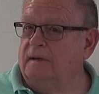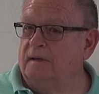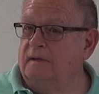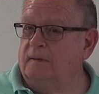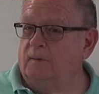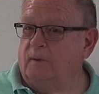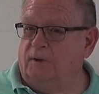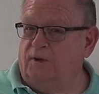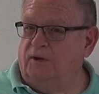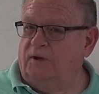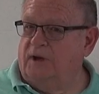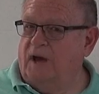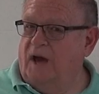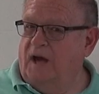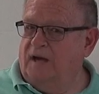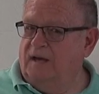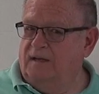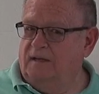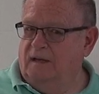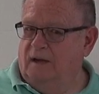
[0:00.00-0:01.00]
What do you got
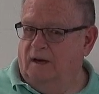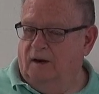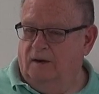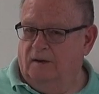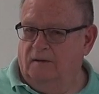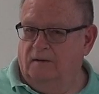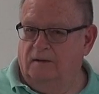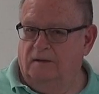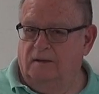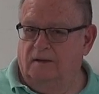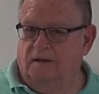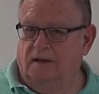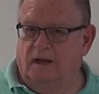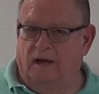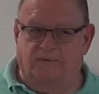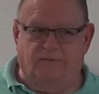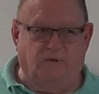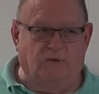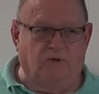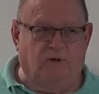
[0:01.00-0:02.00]
in there?
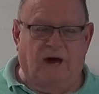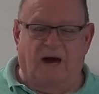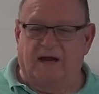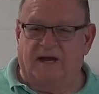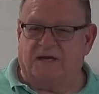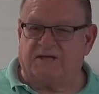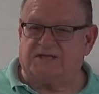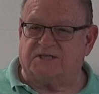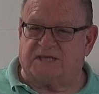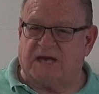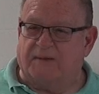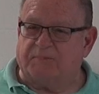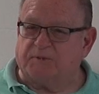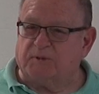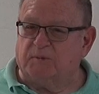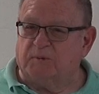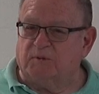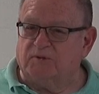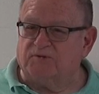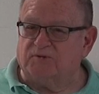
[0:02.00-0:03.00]
Have you got
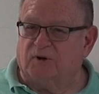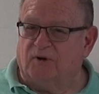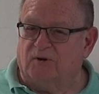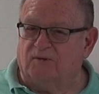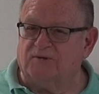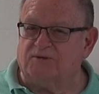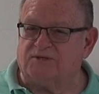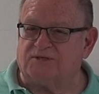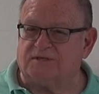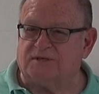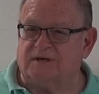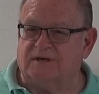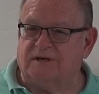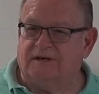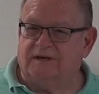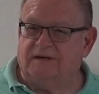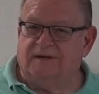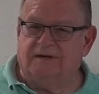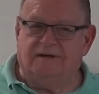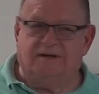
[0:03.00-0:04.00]
acceptable drones
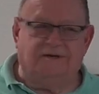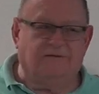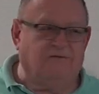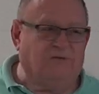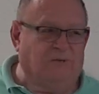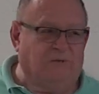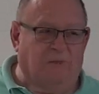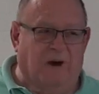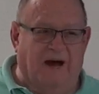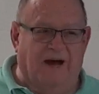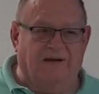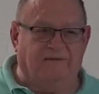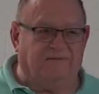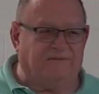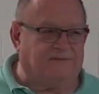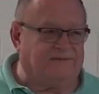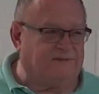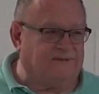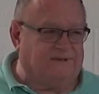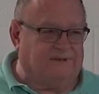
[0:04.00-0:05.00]
for my
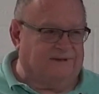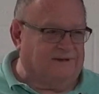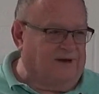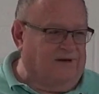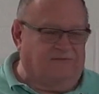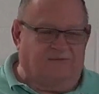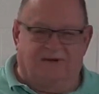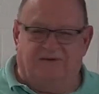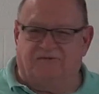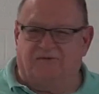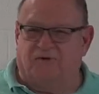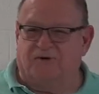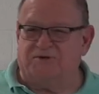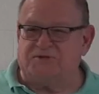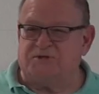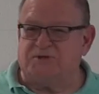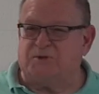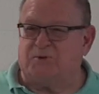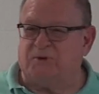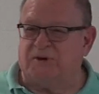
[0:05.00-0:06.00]
lovely
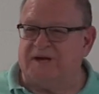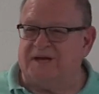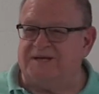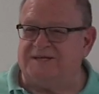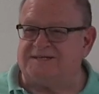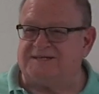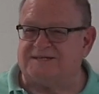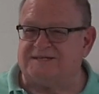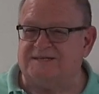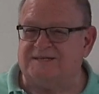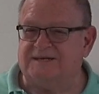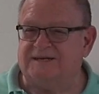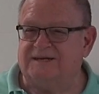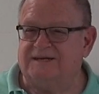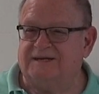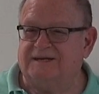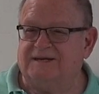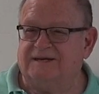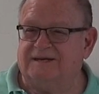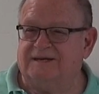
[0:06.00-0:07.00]
virgin queens?
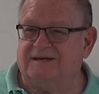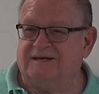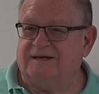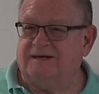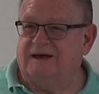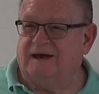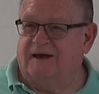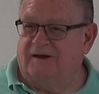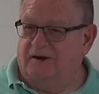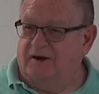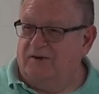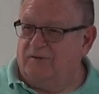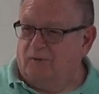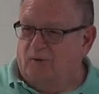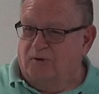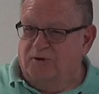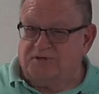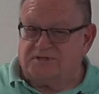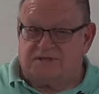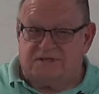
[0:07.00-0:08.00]
And of
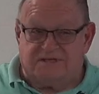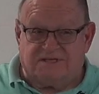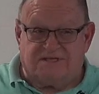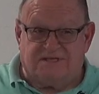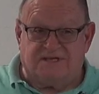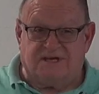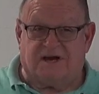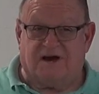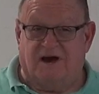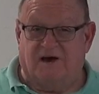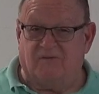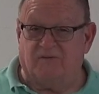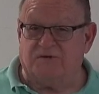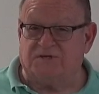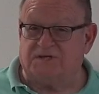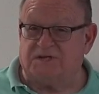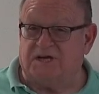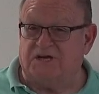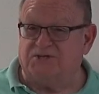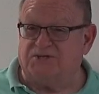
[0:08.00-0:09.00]
course, this is a
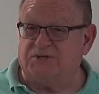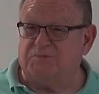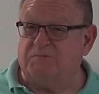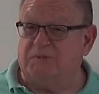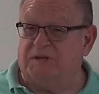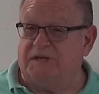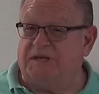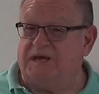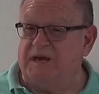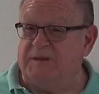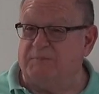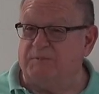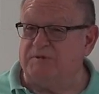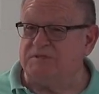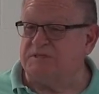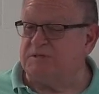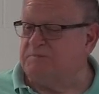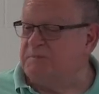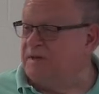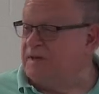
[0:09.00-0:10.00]
conversation beekeepers
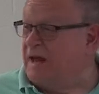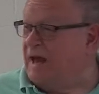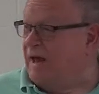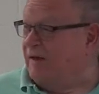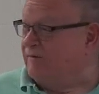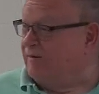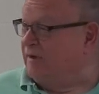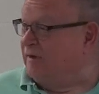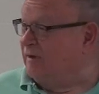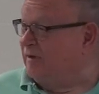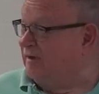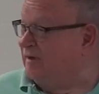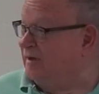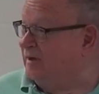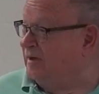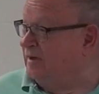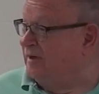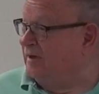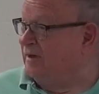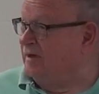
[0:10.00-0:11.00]
have been having,
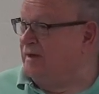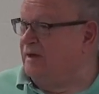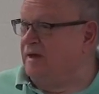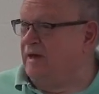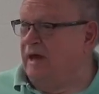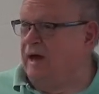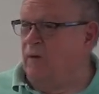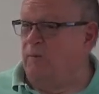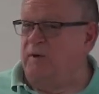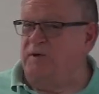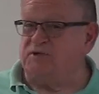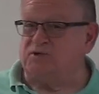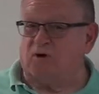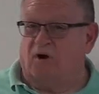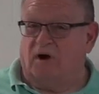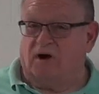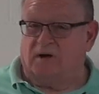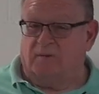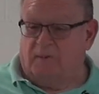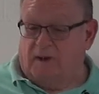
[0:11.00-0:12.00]
and we
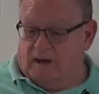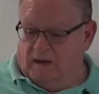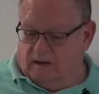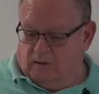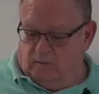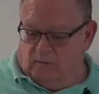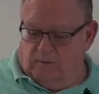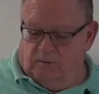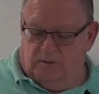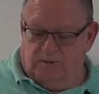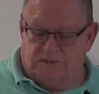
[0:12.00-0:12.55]
talk about it when we